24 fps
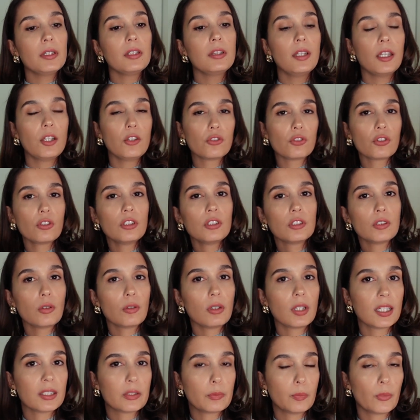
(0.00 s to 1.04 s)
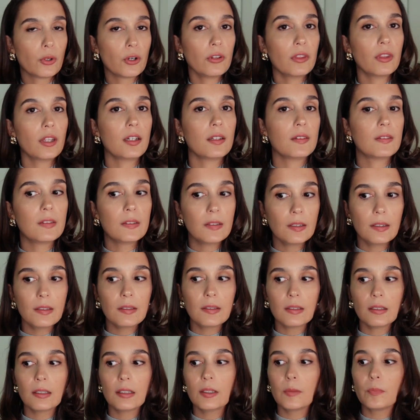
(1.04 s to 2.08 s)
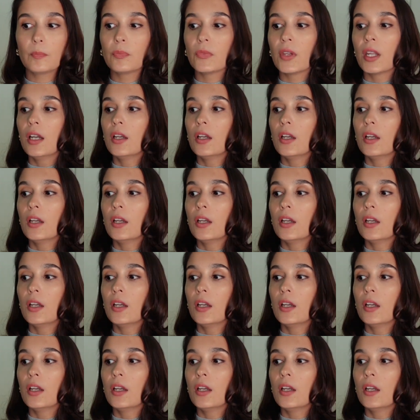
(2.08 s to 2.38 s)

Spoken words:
they usually don't last more than a season.